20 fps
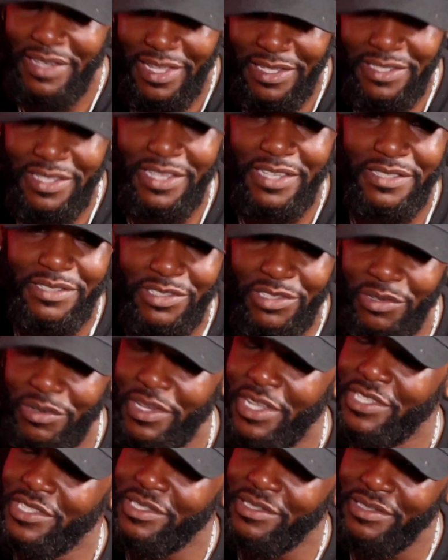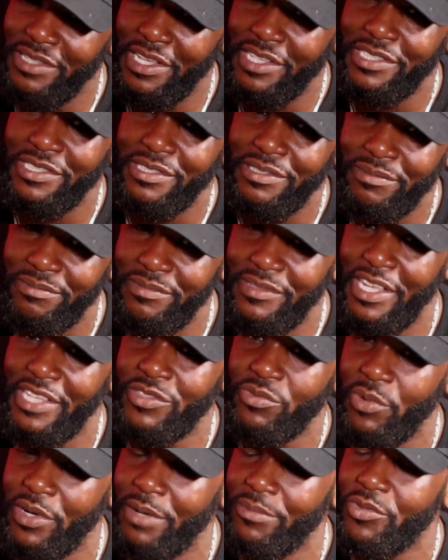And that's it. So
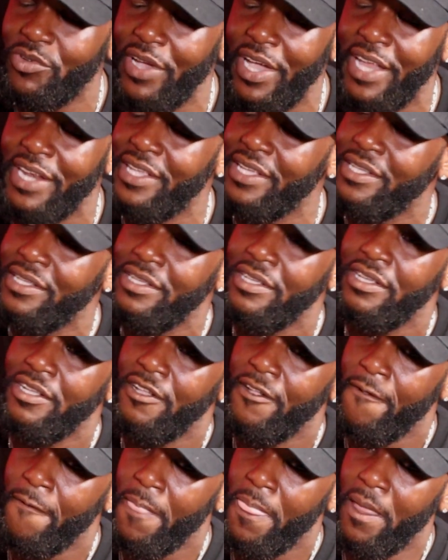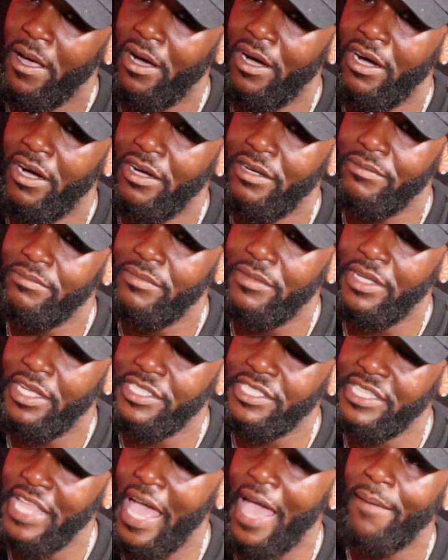that's what I'm trying to
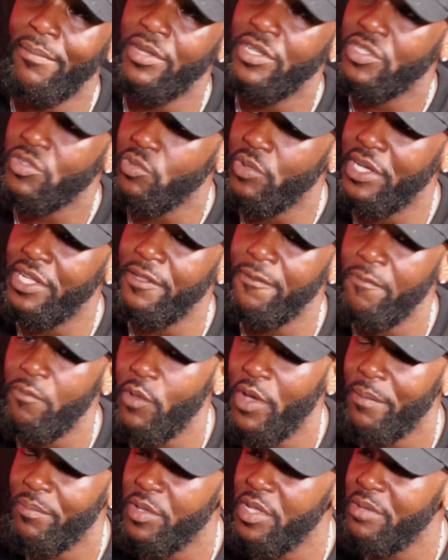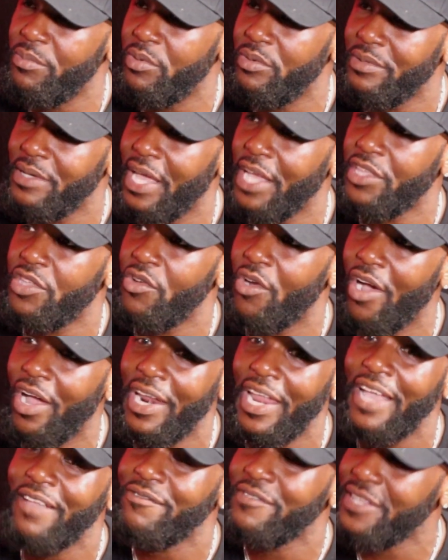establish with people.
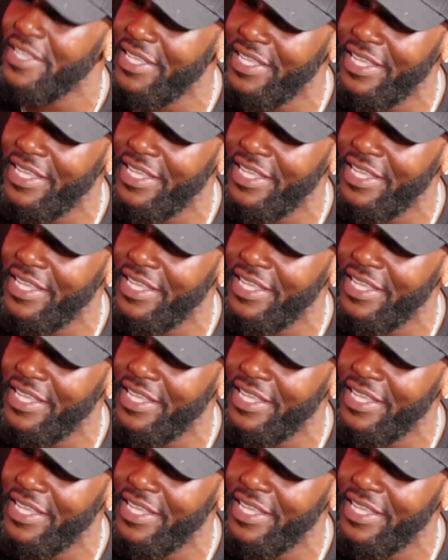Like, you are